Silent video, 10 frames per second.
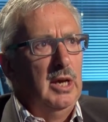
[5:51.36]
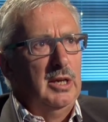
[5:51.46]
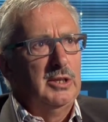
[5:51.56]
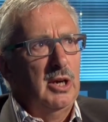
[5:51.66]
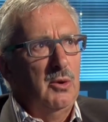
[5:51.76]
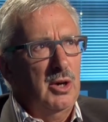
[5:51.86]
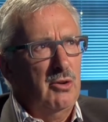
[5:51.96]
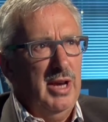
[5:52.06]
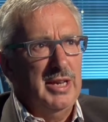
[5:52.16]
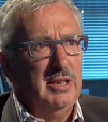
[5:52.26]
So
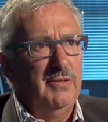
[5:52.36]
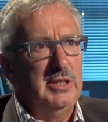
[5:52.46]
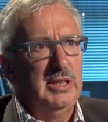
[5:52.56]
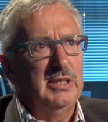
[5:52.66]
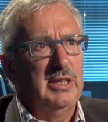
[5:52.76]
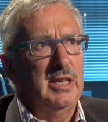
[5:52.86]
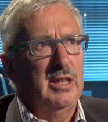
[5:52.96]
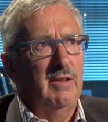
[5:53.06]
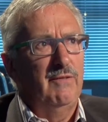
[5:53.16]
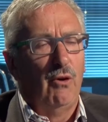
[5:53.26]
creativity is
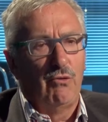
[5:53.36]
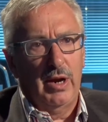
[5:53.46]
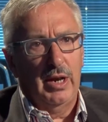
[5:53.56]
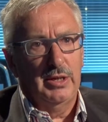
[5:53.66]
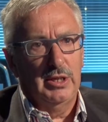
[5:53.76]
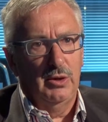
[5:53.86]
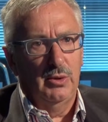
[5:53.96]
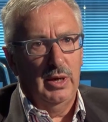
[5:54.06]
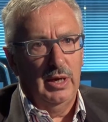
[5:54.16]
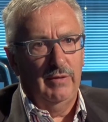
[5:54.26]
the forerunner
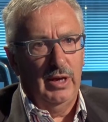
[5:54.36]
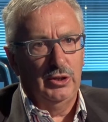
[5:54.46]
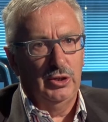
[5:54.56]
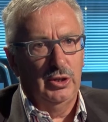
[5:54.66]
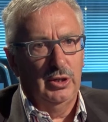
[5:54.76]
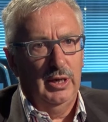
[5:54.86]
to innovation,